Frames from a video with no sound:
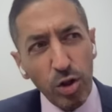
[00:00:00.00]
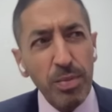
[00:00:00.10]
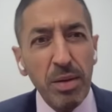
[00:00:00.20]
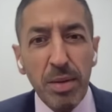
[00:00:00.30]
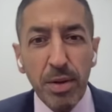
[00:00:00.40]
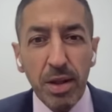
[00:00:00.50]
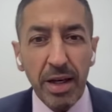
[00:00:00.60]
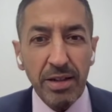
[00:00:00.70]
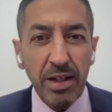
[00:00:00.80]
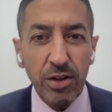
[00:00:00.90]
Not many people
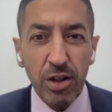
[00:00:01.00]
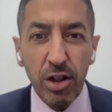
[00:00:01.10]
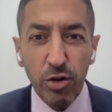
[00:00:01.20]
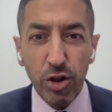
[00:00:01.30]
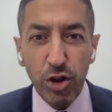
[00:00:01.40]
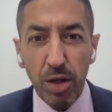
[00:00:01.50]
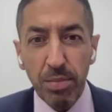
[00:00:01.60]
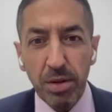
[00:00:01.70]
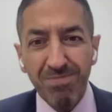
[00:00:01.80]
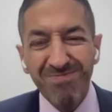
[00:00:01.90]
like taking their car to the
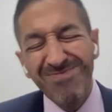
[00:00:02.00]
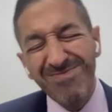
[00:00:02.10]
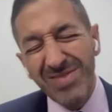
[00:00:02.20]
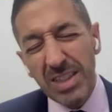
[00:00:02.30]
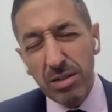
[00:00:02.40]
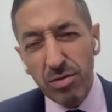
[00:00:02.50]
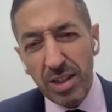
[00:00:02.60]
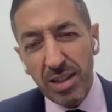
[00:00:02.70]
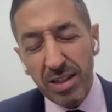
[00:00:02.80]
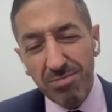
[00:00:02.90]
shop. You don't
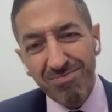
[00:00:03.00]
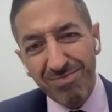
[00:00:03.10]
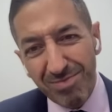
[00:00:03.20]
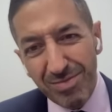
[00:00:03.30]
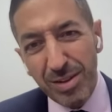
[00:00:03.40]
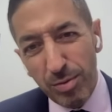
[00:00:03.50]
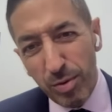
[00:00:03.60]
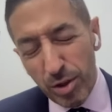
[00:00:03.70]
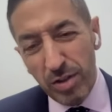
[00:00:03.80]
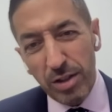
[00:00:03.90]
really,
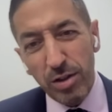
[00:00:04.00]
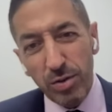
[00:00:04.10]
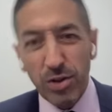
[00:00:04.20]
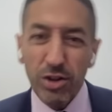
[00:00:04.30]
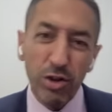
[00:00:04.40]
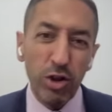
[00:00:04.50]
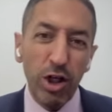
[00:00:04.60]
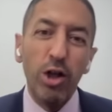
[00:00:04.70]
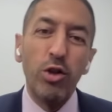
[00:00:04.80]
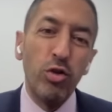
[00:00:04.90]
what you'd like to do is just your
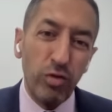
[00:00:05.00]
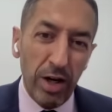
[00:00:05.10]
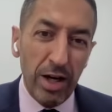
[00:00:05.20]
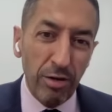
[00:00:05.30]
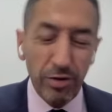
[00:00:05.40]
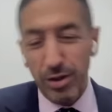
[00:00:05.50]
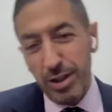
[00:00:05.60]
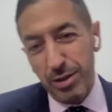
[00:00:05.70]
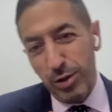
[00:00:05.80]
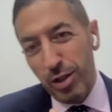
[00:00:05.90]
car to drive,
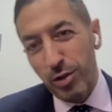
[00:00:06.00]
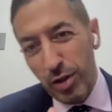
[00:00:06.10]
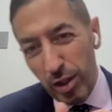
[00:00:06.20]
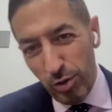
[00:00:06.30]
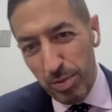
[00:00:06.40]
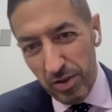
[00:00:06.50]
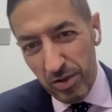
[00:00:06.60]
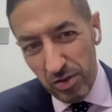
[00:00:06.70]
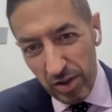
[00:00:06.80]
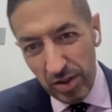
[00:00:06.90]
and you like your car to take you
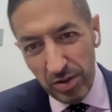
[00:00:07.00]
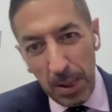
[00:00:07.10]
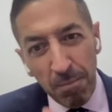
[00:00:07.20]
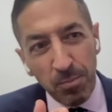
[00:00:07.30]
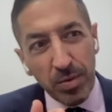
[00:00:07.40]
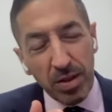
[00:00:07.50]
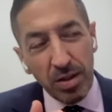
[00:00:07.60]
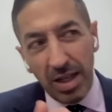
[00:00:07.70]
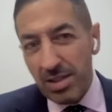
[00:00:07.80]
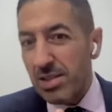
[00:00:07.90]
places, right?
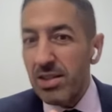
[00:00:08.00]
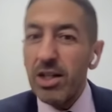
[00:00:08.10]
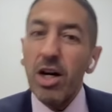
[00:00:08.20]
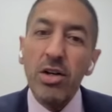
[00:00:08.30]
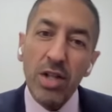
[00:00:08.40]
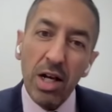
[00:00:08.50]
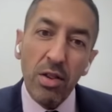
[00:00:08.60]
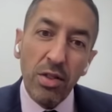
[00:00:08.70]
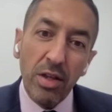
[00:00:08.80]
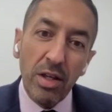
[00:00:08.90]
Yeah. That's the car's
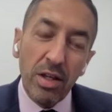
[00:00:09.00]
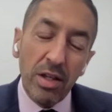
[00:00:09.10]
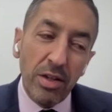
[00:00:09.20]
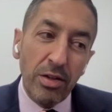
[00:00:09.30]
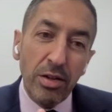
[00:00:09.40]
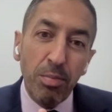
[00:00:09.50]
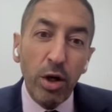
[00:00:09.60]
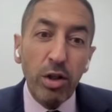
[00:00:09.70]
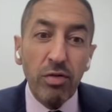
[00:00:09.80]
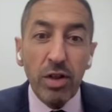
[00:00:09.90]
health. The
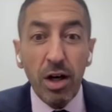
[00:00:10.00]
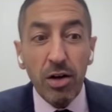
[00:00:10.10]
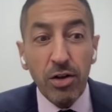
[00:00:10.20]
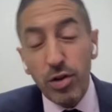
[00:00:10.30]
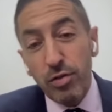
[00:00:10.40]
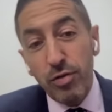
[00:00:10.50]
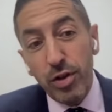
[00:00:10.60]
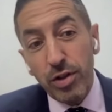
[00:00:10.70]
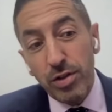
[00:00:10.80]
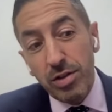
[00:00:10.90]
point of the car is not
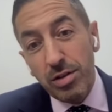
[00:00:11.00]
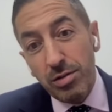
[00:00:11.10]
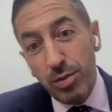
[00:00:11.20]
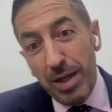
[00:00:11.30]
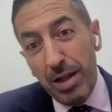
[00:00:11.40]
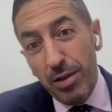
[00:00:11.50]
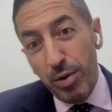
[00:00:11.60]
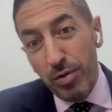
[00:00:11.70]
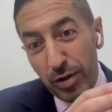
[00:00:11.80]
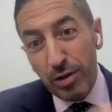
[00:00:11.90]
for it to be
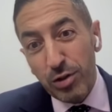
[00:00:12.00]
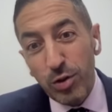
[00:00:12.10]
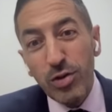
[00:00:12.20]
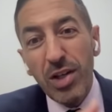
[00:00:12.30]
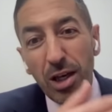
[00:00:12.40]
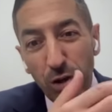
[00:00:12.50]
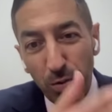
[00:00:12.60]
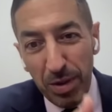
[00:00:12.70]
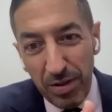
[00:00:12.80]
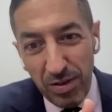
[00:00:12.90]
healthy. The point of the car is to
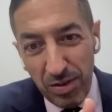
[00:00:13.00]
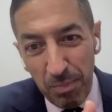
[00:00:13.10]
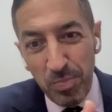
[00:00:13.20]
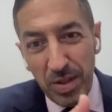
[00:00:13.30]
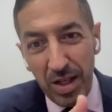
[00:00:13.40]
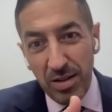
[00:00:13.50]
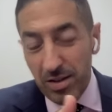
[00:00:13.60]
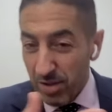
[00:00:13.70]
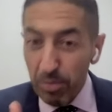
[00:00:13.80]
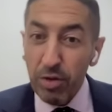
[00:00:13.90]
take you places.
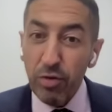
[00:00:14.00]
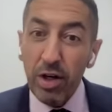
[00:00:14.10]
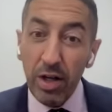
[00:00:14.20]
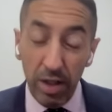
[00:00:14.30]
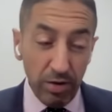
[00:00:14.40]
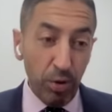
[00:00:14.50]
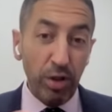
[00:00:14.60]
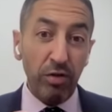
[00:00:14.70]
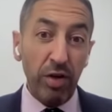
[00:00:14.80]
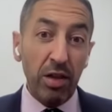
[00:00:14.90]
And similarly for our health, the
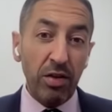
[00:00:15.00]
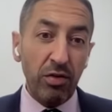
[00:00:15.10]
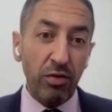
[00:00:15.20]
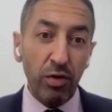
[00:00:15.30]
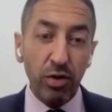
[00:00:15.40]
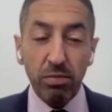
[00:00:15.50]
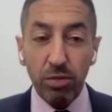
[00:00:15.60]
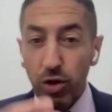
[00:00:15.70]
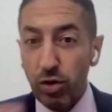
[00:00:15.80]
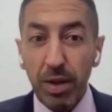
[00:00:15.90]
point of health is for
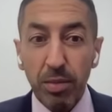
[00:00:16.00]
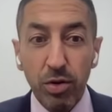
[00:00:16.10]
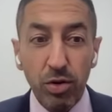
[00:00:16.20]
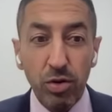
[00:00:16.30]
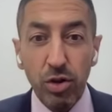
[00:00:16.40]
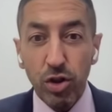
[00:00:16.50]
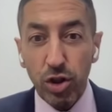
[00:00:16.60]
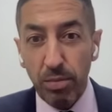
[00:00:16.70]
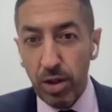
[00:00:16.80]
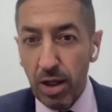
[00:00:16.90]
you to be able to do the
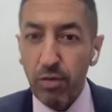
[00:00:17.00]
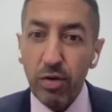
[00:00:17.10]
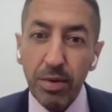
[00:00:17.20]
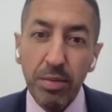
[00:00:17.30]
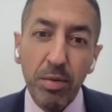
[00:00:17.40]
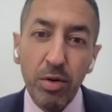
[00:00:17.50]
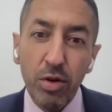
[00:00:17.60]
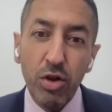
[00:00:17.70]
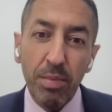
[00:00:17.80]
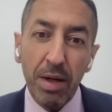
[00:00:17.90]
job you love, for me to be able to
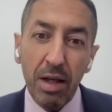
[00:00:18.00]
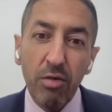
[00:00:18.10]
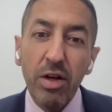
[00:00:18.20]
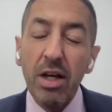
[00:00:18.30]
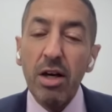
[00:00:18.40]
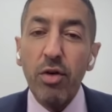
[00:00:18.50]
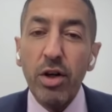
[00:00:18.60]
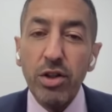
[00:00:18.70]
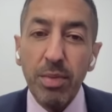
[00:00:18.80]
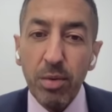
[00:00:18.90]
do the job I love,
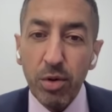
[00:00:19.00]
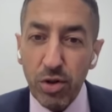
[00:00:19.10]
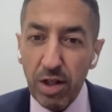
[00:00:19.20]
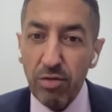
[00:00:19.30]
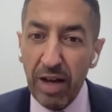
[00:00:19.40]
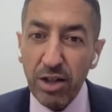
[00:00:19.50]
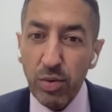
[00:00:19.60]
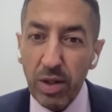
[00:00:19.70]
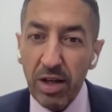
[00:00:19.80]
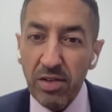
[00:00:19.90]
for us to be able to
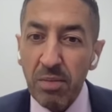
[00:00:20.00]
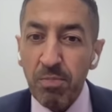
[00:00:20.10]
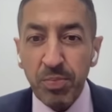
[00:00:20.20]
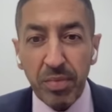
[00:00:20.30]
self-actualize.